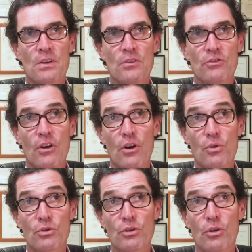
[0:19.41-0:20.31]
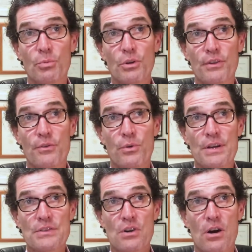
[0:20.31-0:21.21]
So global
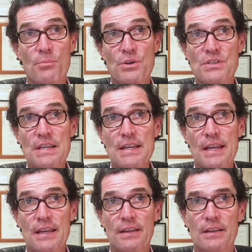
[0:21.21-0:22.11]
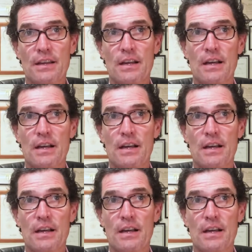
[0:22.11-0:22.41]
authorities are proceeding